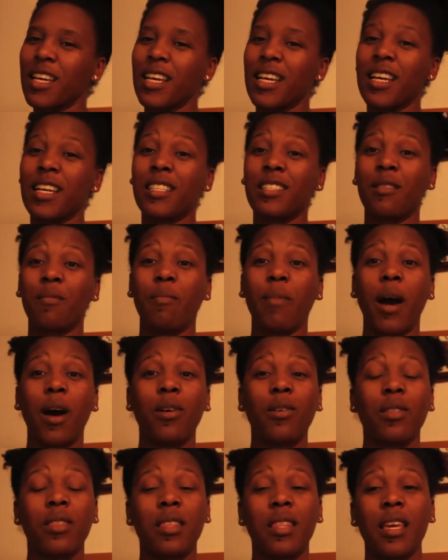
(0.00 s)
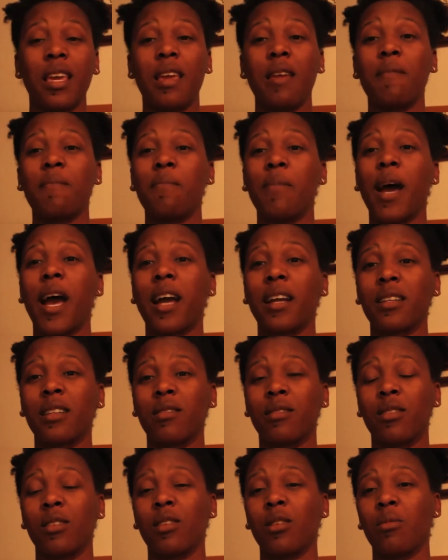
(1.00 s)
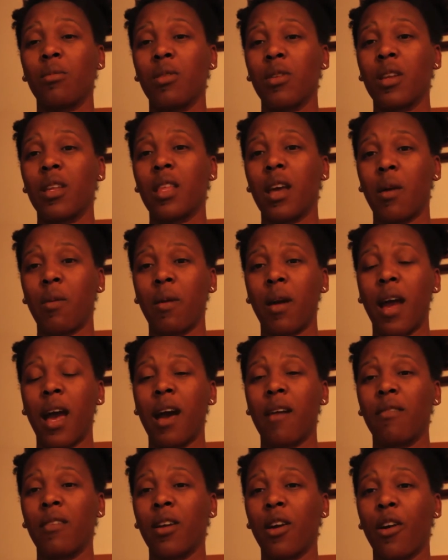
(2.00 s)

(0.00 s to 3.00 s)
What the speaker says: It's about the impact of the community that we're having.